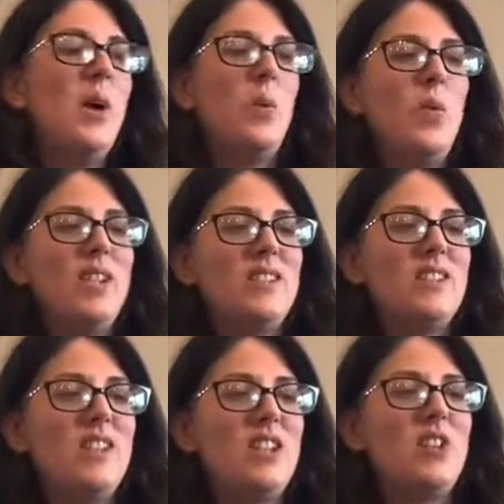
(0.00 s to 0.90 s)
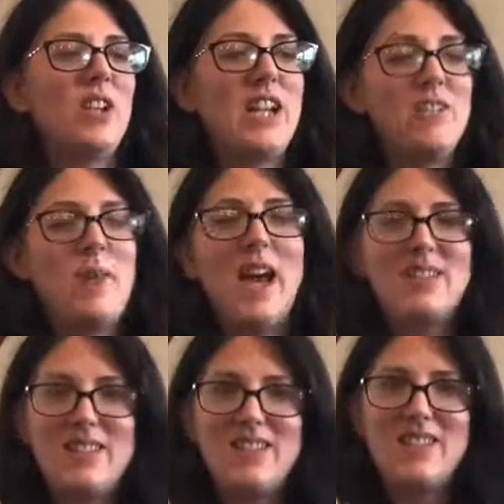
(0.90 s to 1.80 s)
once you're kind of
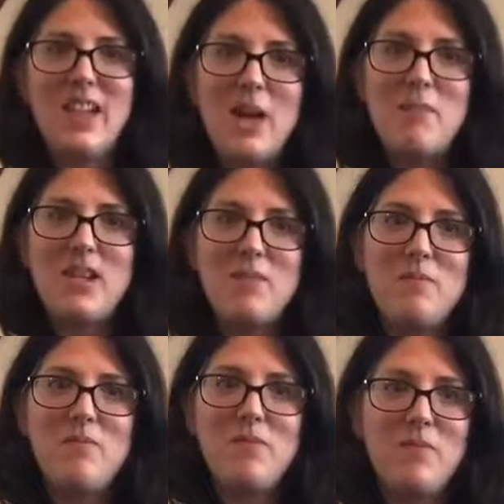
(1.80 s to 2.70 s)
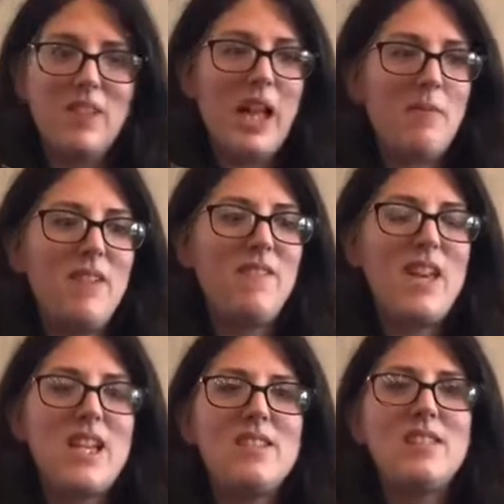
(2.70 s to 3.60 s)
past this clapping
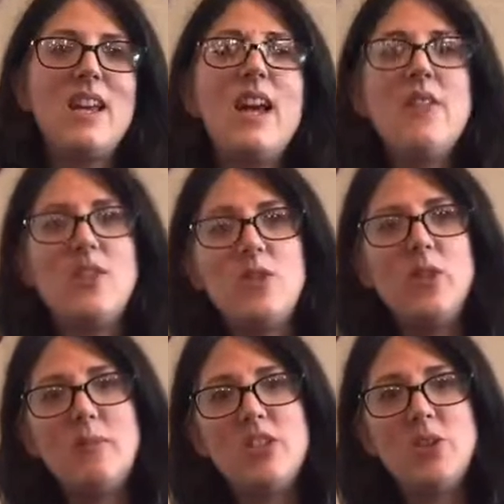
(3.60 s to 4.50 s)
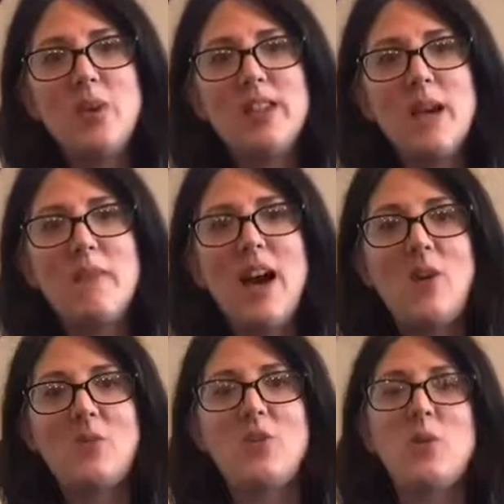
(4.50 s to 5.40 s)
phase, then you can be showing them
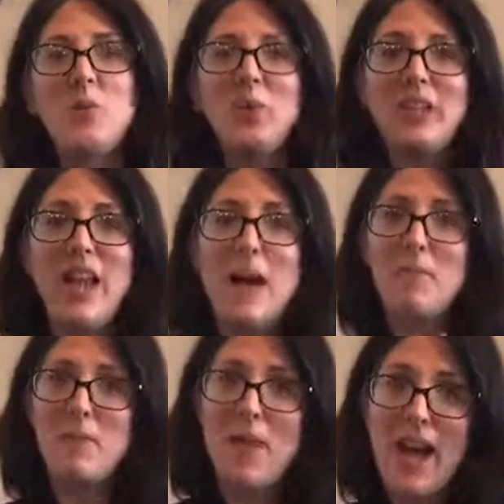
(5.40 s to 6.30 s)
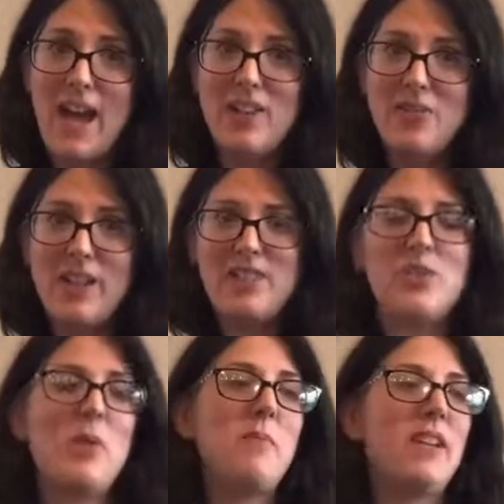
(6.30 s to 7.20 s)
how to clap and pat, right?
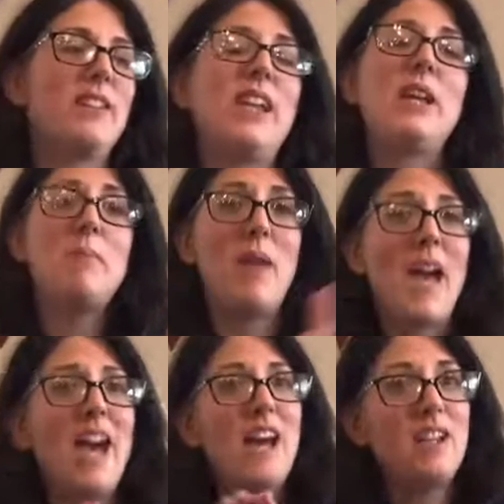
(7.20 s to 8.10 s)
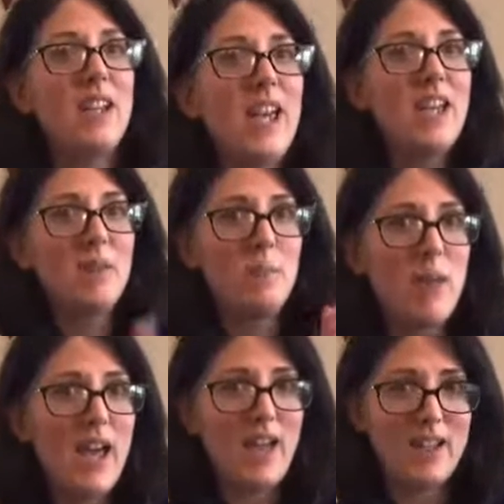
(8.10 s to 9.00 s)
So it might look like patty cake,
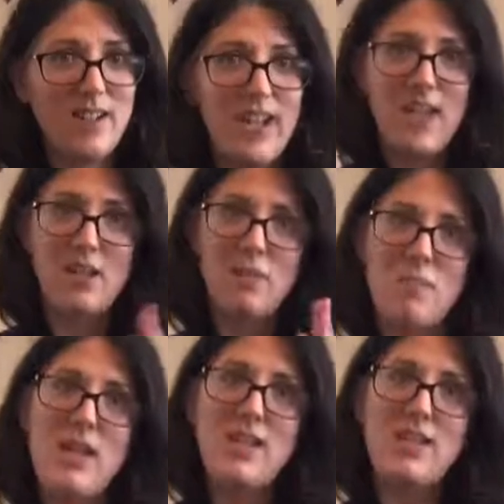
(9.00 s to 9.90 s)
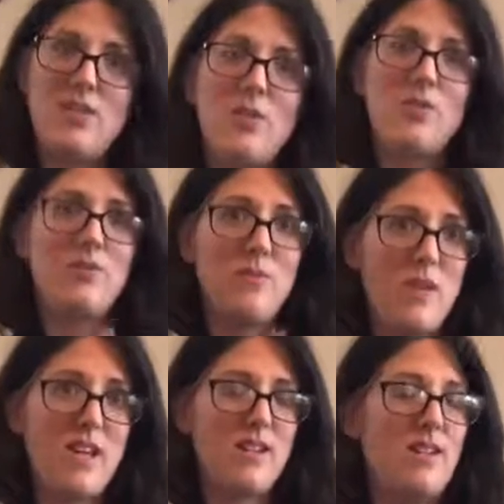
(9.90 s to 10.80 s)
baker's
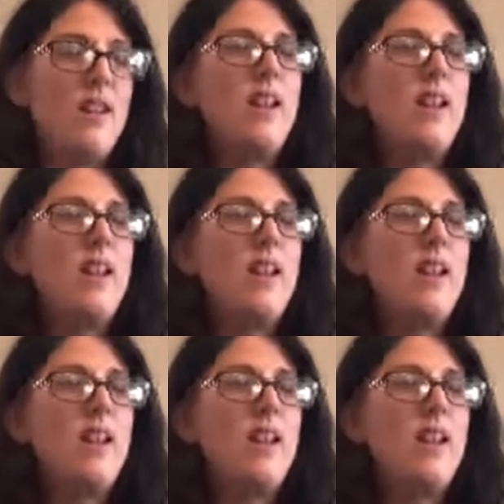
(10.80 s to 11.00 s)
man.